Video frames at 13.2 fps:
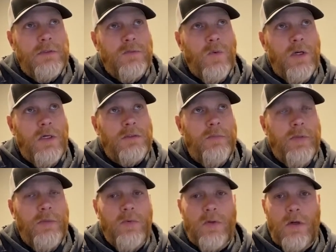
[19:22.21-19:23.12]
where some
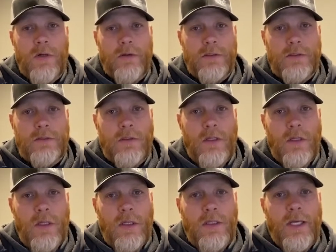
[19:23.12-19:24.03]
people call this
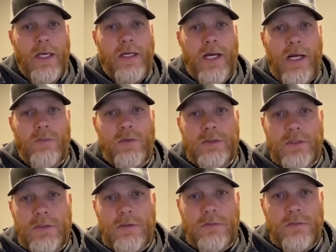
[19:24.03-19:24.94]
a hybrid system.